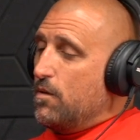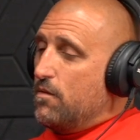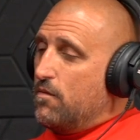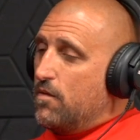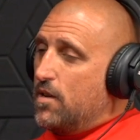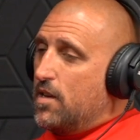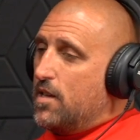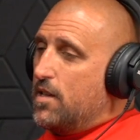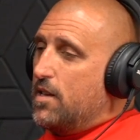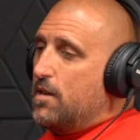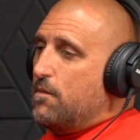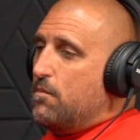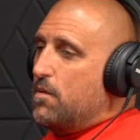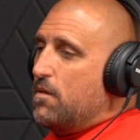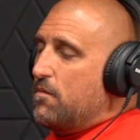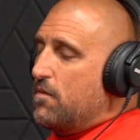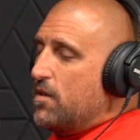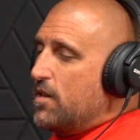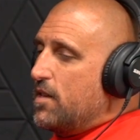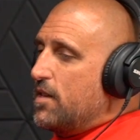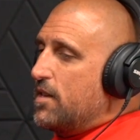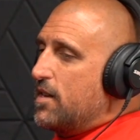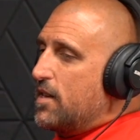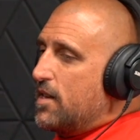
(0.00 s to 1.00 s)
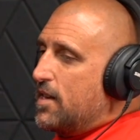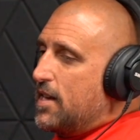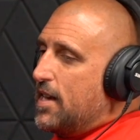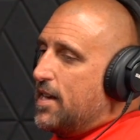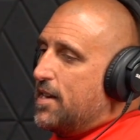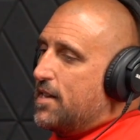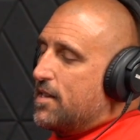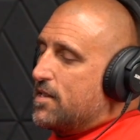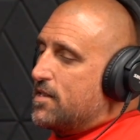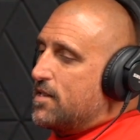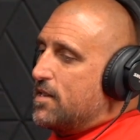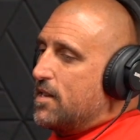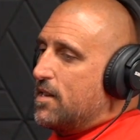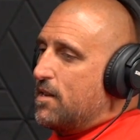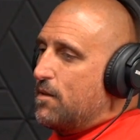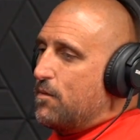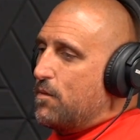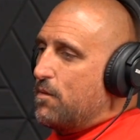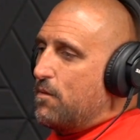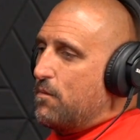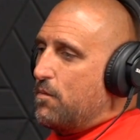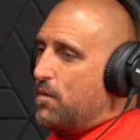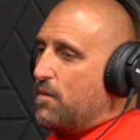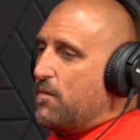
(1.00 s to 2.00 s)
We really, again, it's
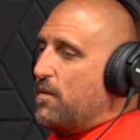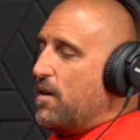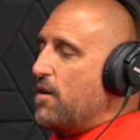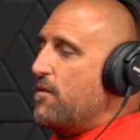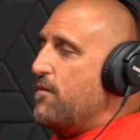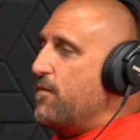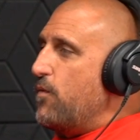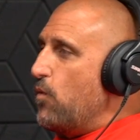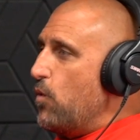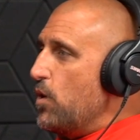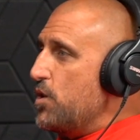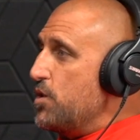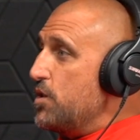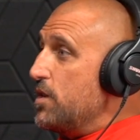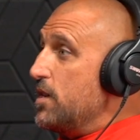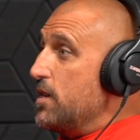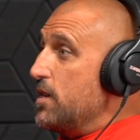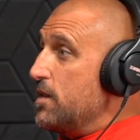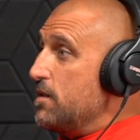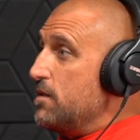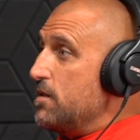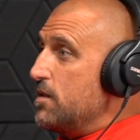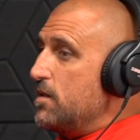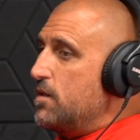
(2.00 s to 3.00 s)
we're very fortunate